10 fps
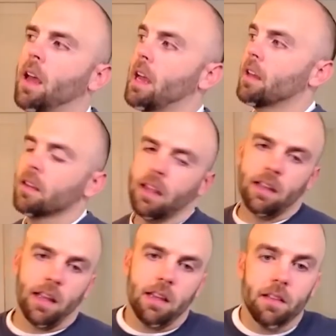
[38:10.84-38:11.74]
it,
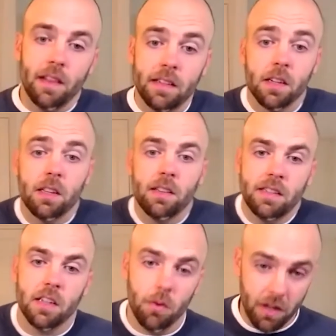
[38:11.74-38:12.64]
like that's a
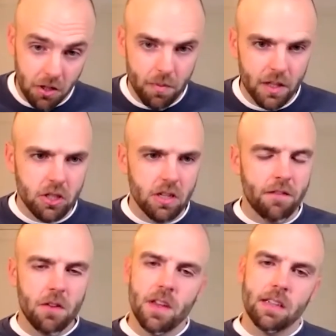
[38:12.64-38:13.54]
that's a good one. And you mentioned a
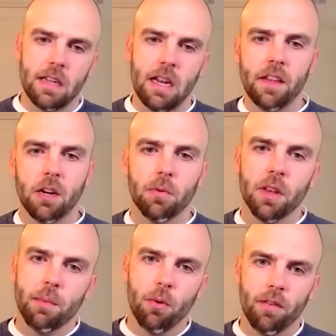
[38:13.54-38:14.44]
few things that I think are
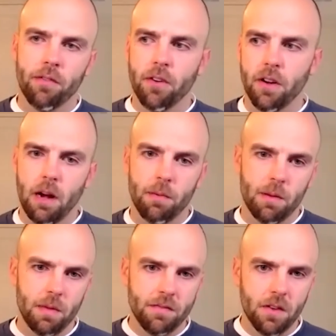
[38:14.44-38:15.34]
really important for
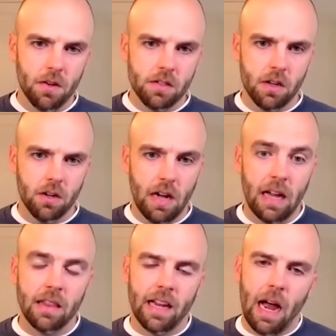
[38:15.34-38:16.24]
Airbnb folks. So,
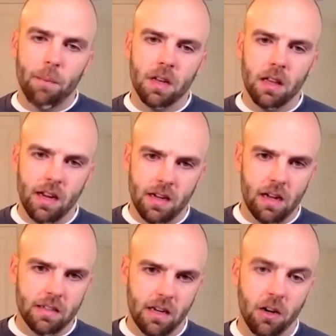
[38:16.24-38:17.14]
I, like I put a lot of
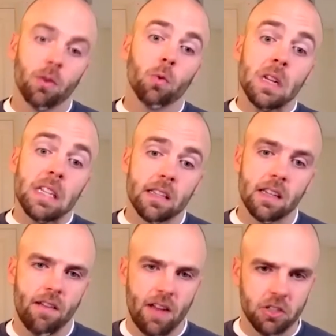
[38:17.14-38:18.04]
content, or
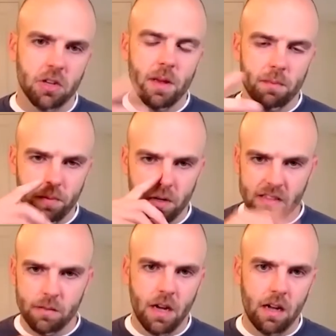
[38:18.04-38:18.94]
recently I've actually been
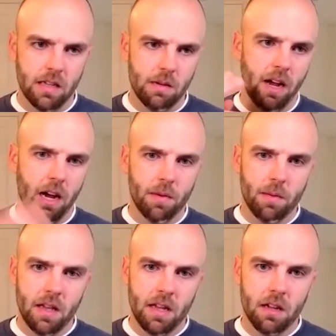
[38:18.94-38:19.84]
putting some content about
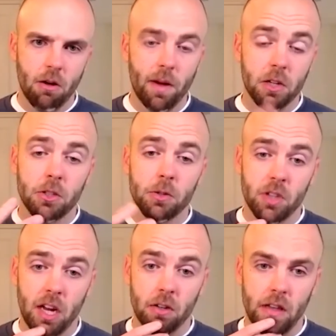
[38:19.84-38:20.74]
Airbnb on my YouTube
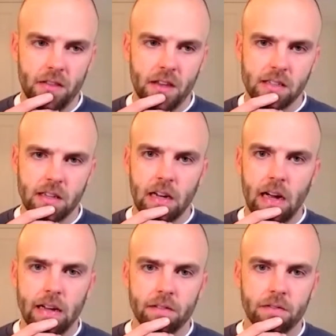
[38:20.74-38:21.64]
channel, like things that
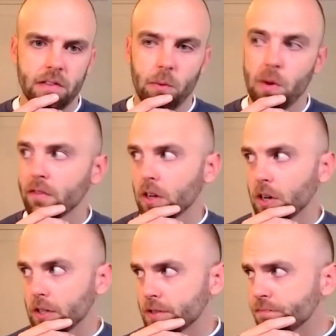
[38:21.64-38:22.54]
I've that we've
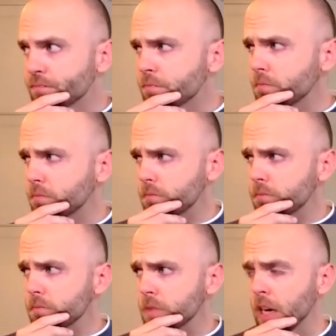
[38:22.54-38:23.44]
learned
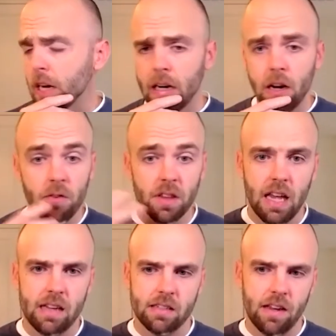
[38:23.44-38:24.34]
uh, over the
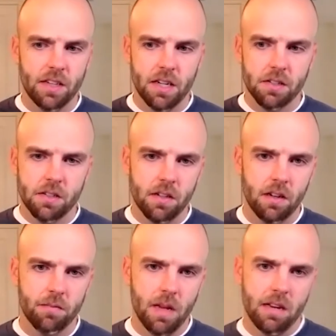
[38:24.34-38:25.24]
last seven years
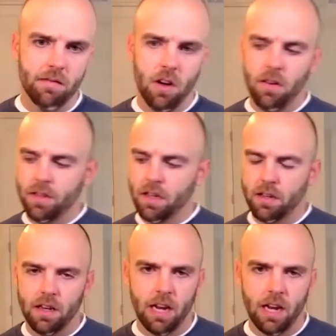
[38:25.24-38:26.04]
of being involved in, in